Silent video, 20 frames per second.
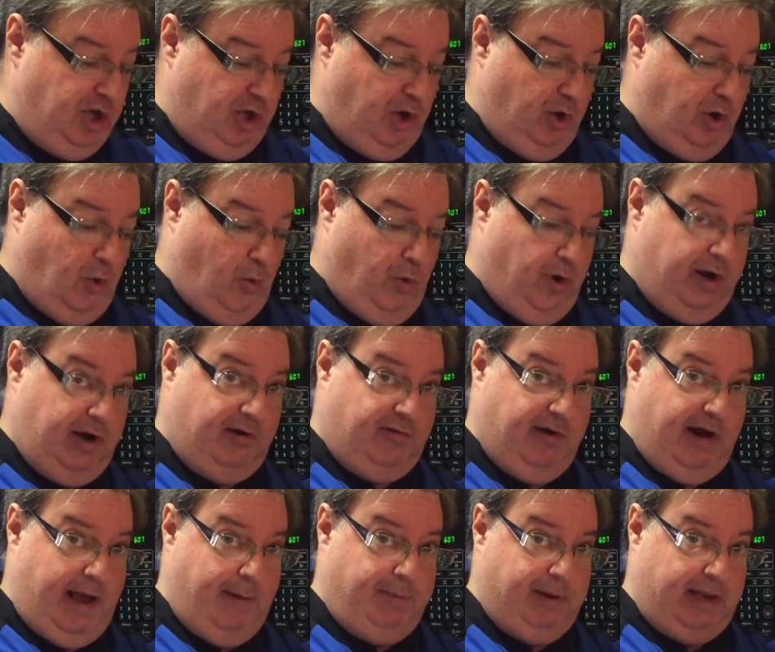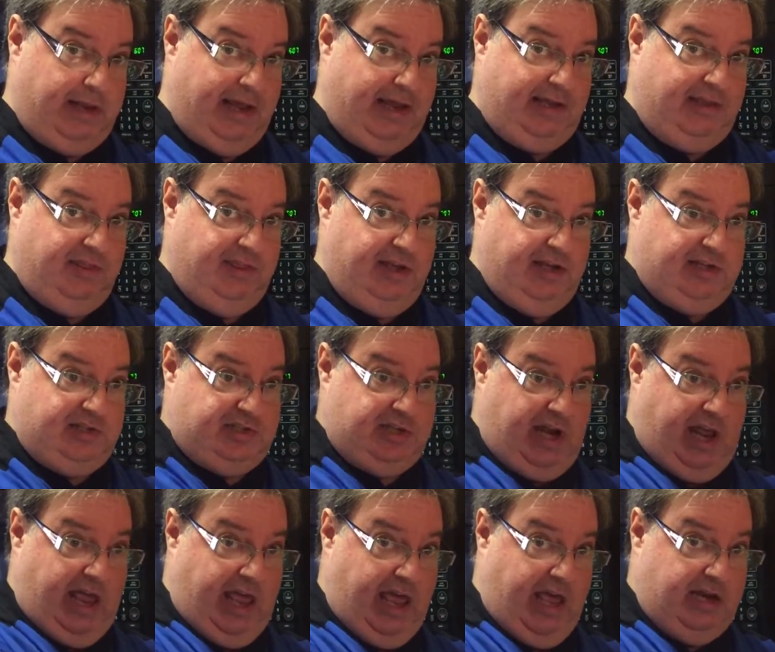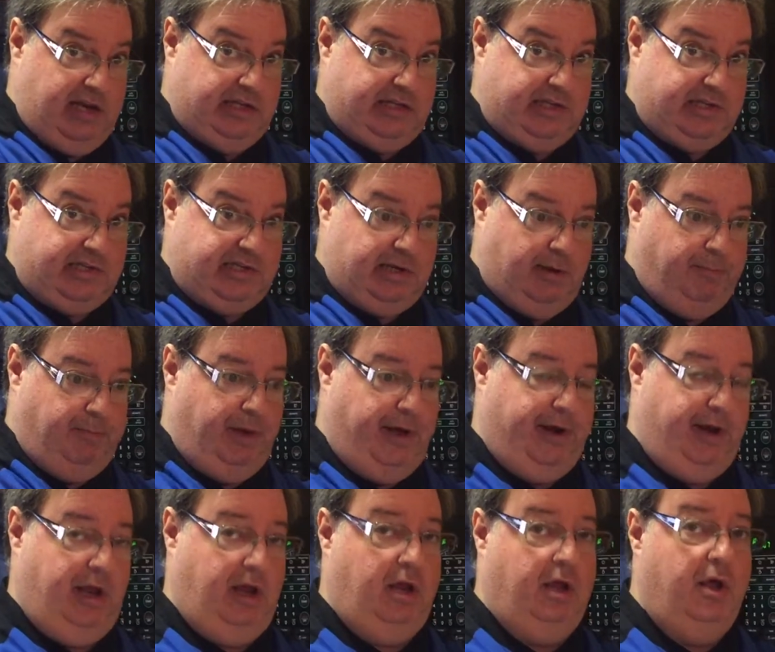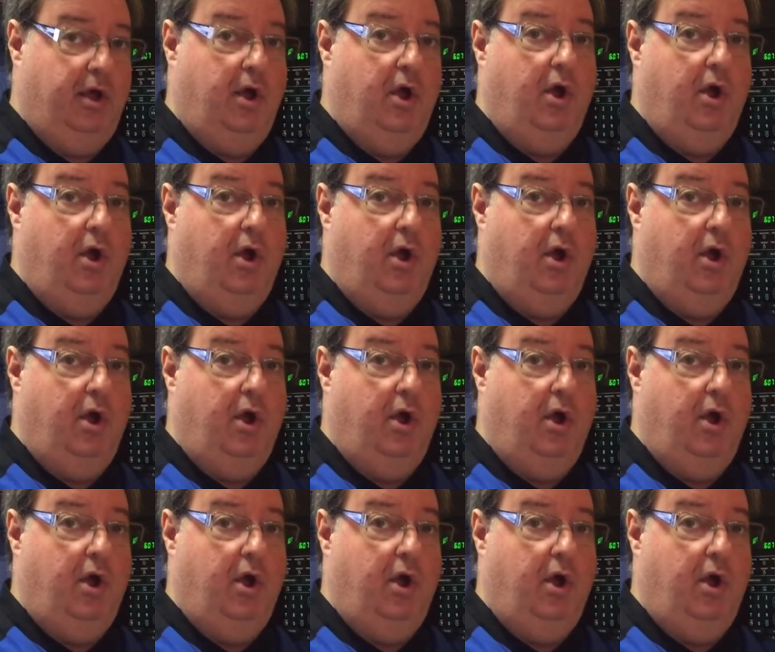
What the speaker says: you don't want to grab it like this and hand it to somebody,